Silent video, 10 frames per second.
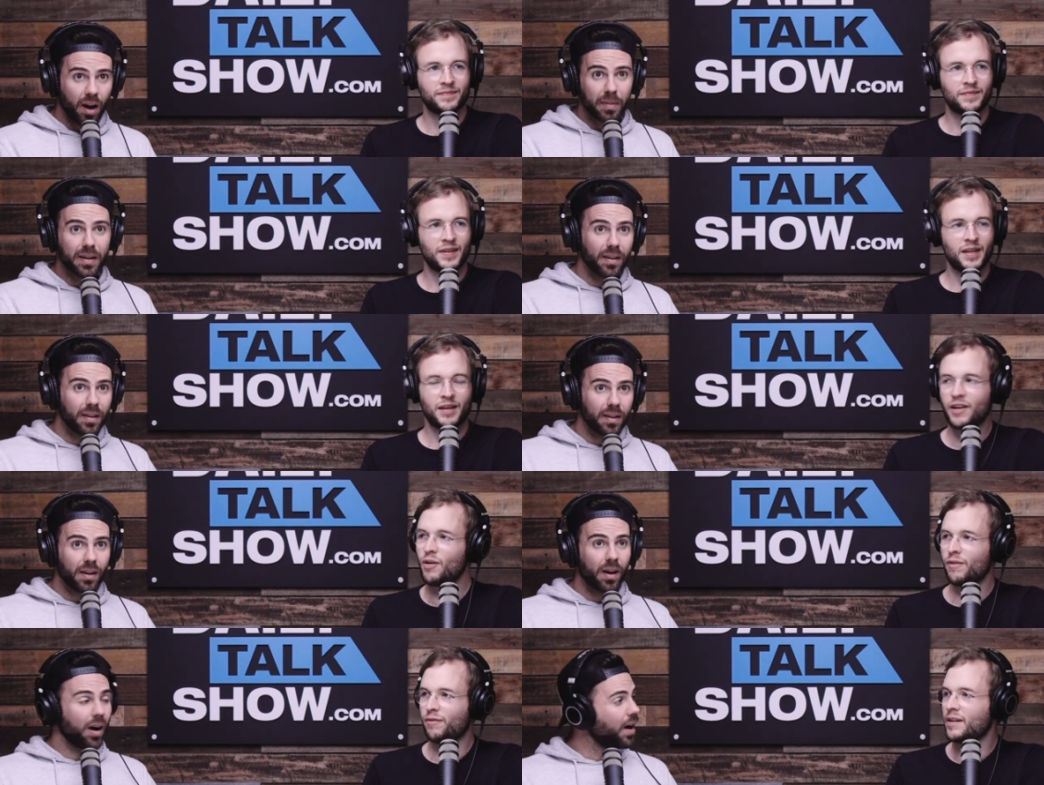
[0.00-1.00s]
Speaker 1: I mean,
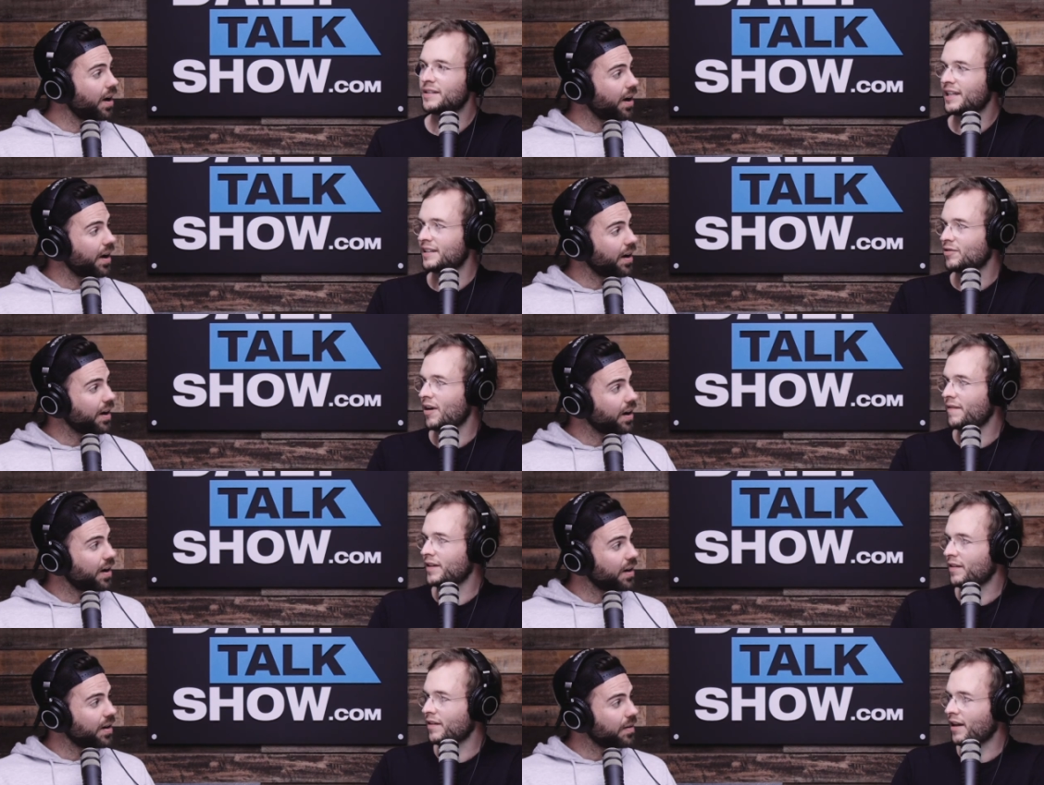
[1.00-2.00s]
you're a front seat
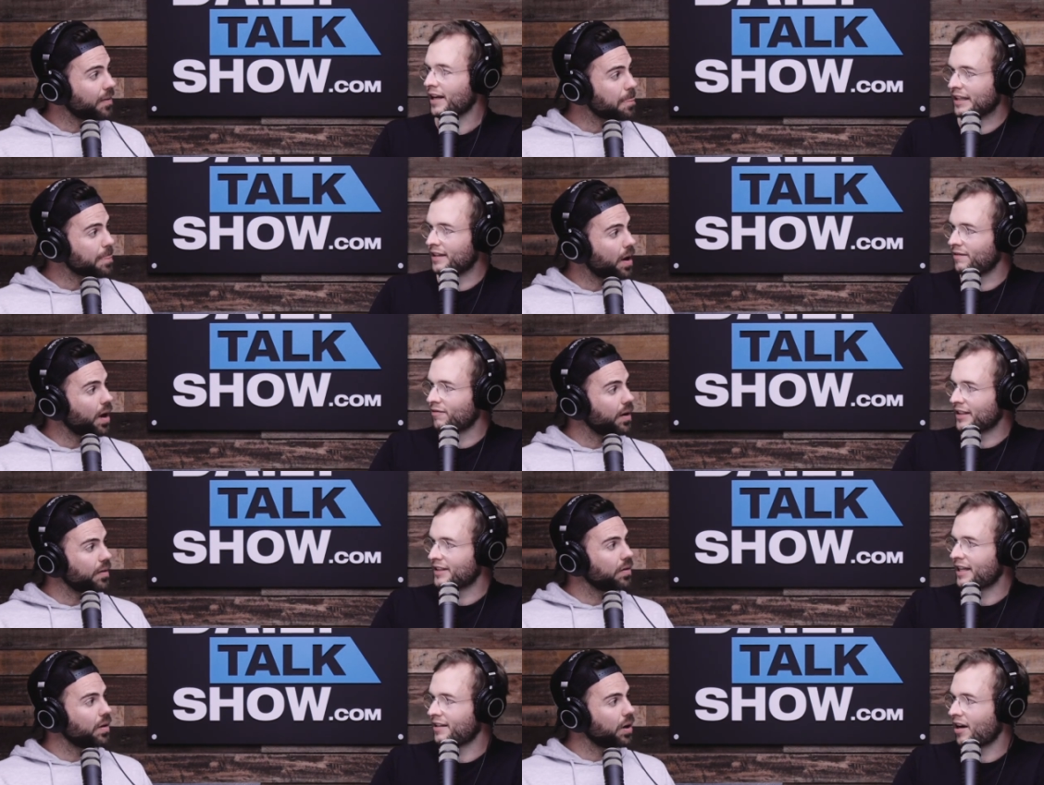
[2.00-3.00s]
driver, like a
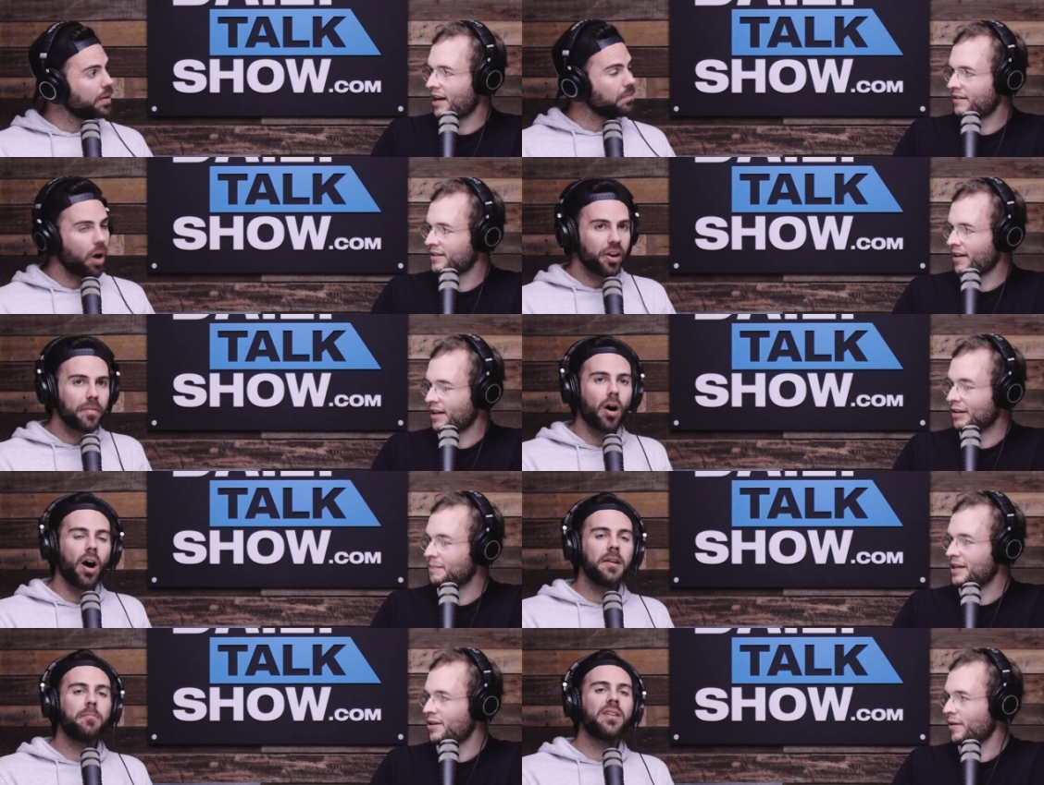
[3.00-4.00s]
front seat guy.
Speaker 2: So I don't
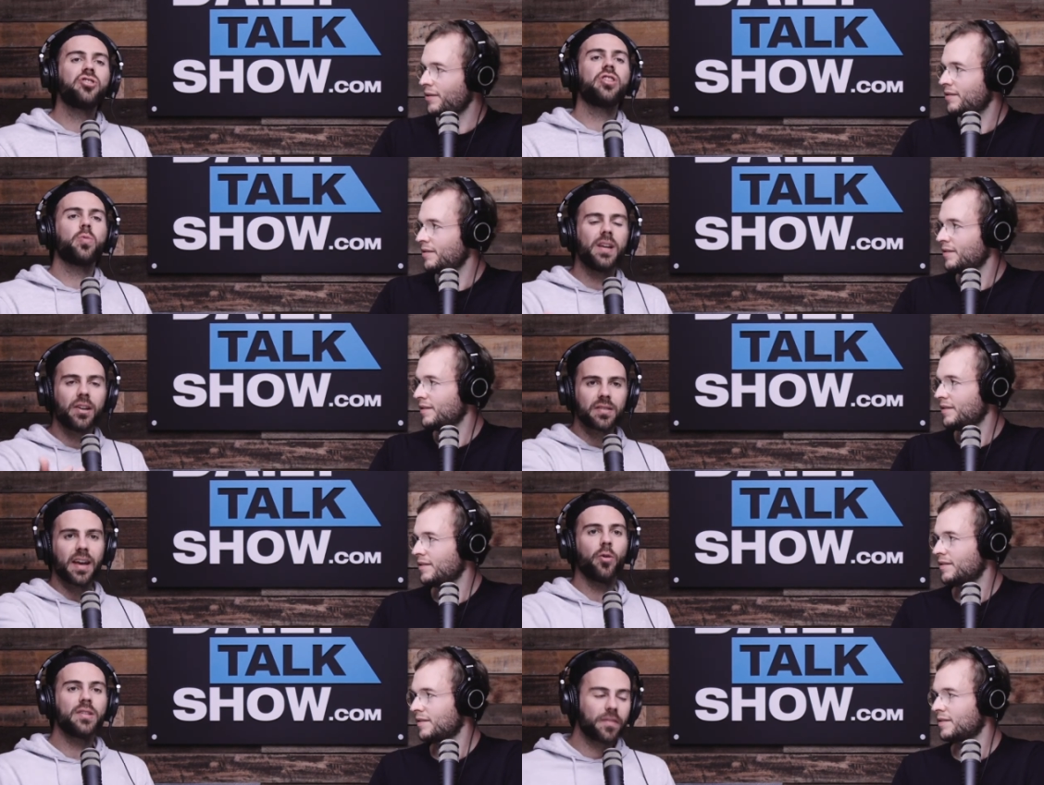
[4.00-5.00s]
mind, but it's just weird because
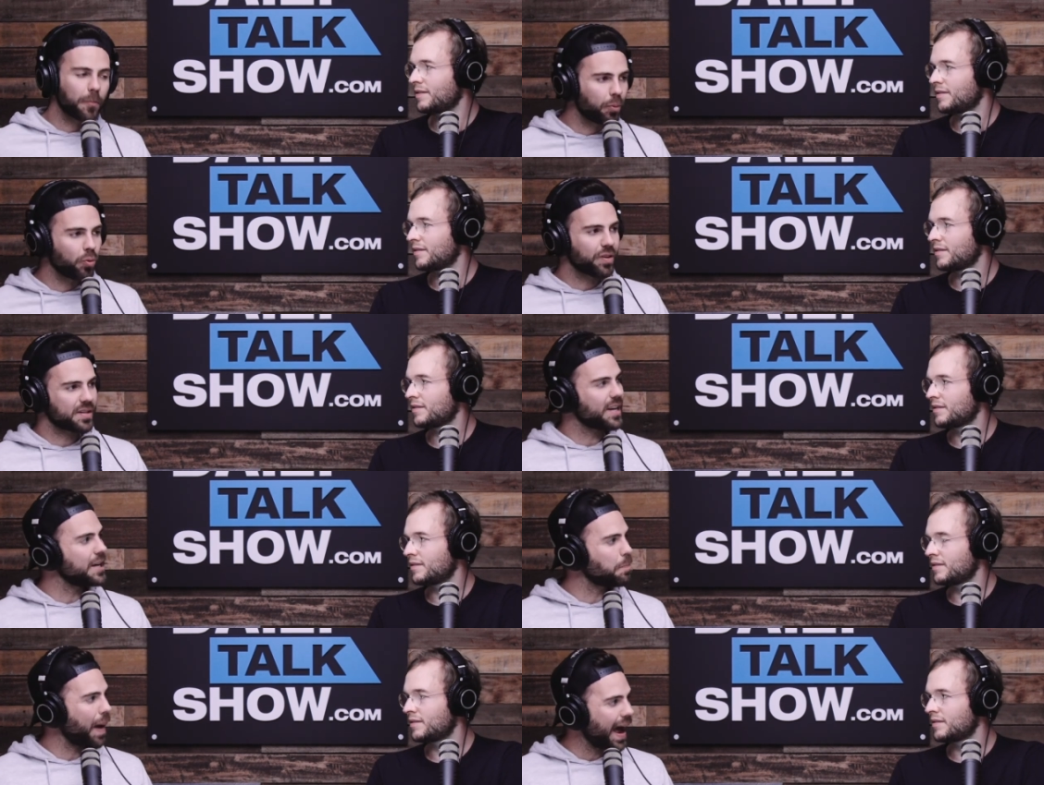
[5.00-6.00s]
they always have to pull the
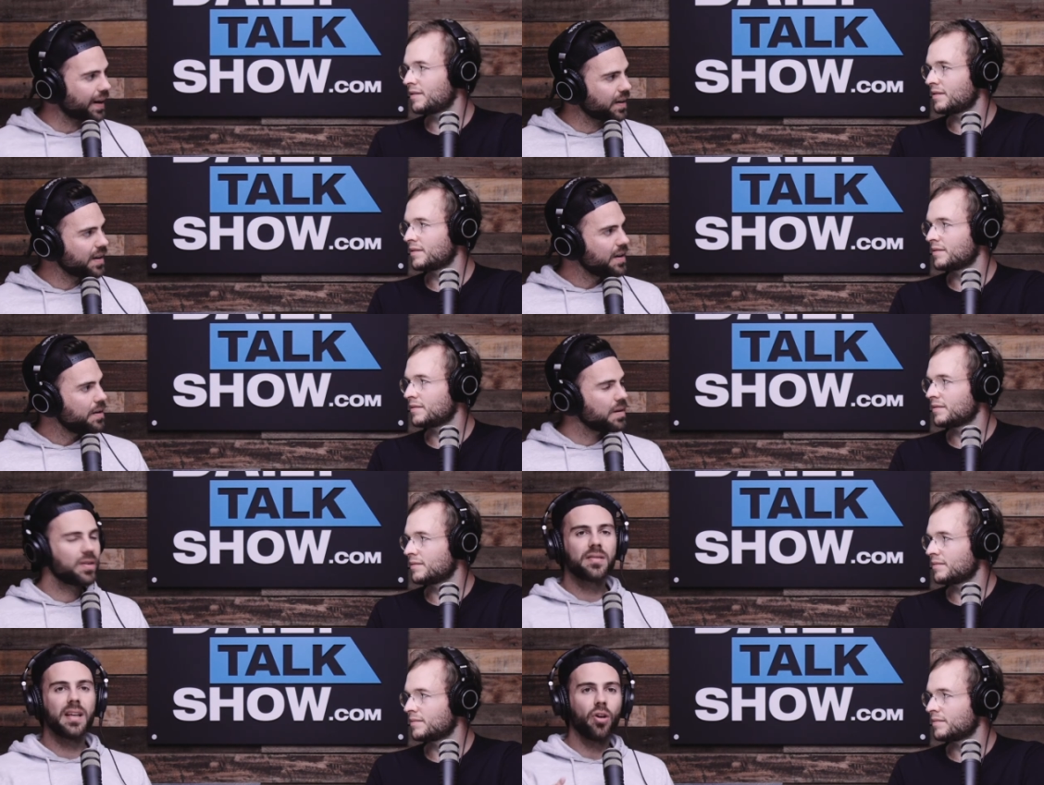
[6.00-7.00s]
seat back
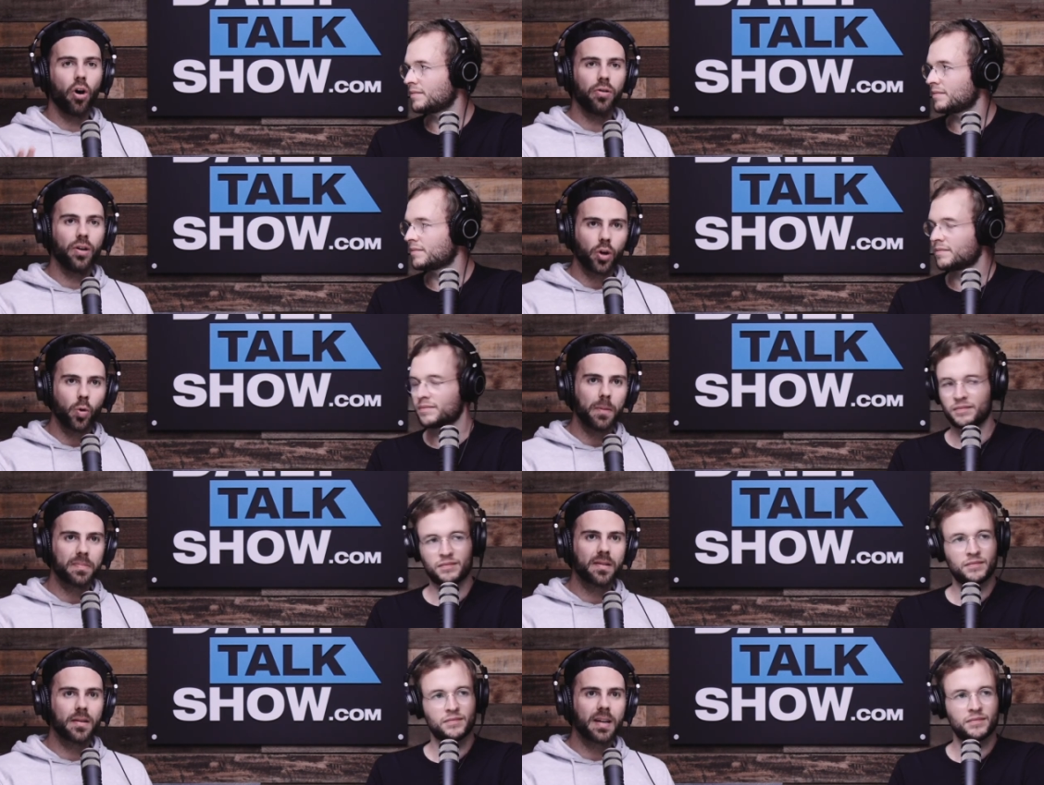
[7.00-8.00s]
because they're not
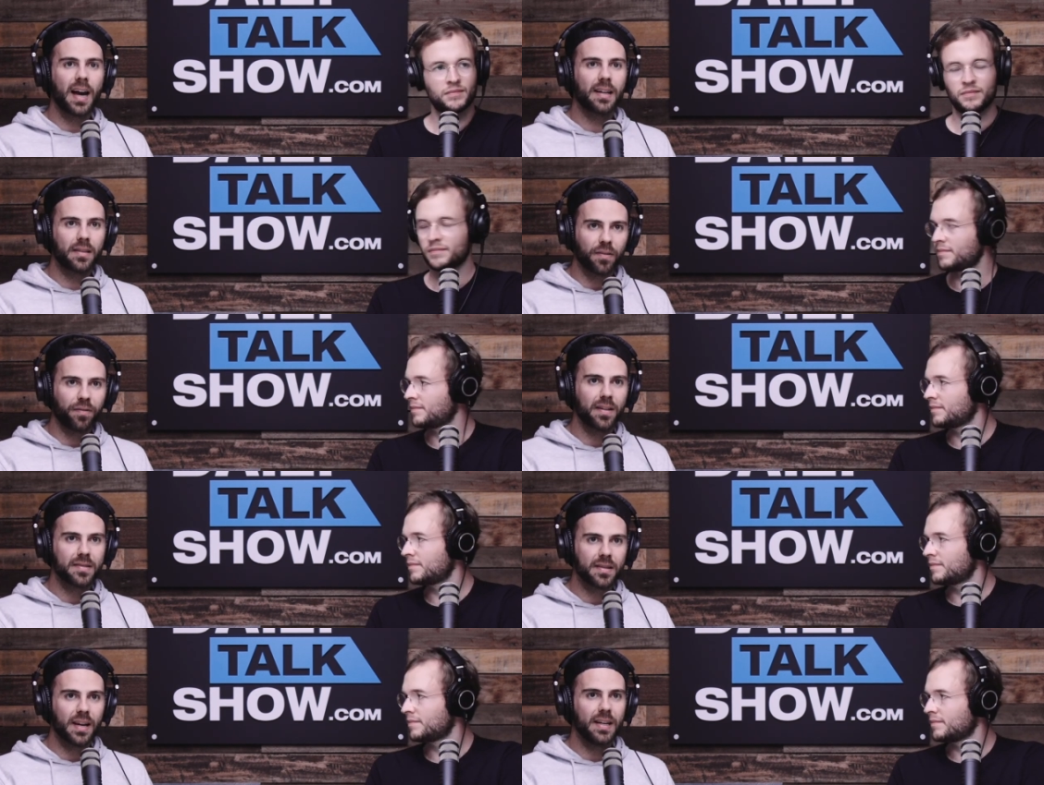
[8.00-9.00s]
equipped to take the
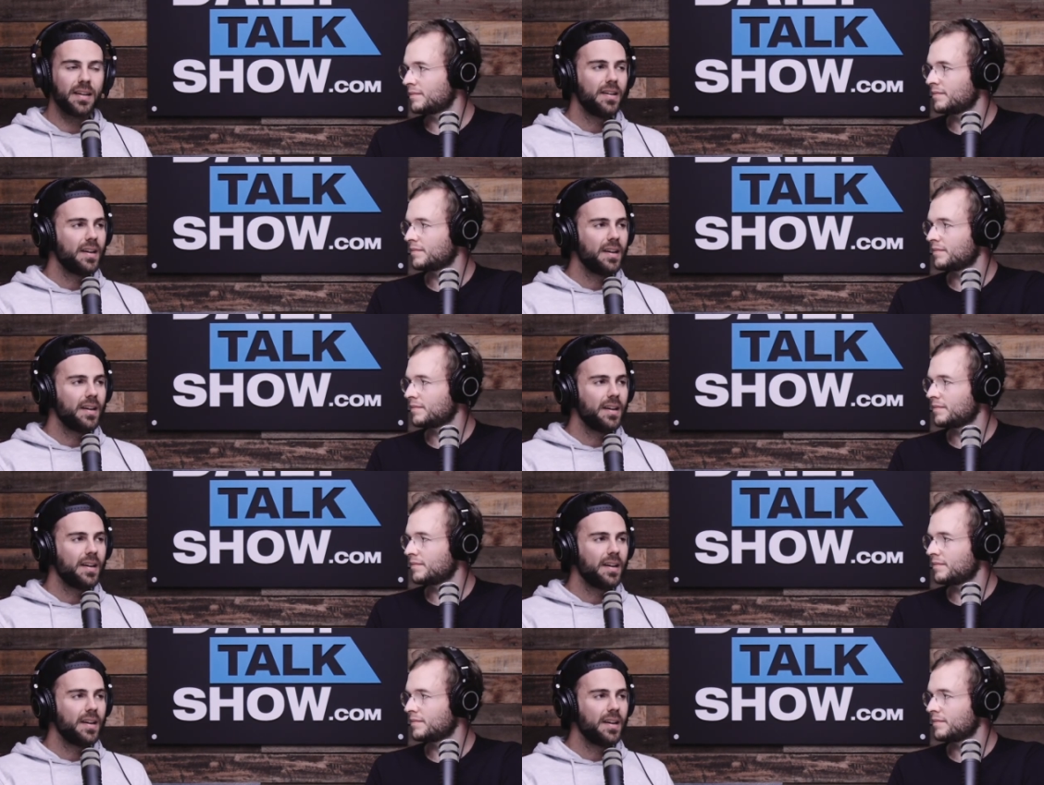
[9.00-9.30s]
front seat.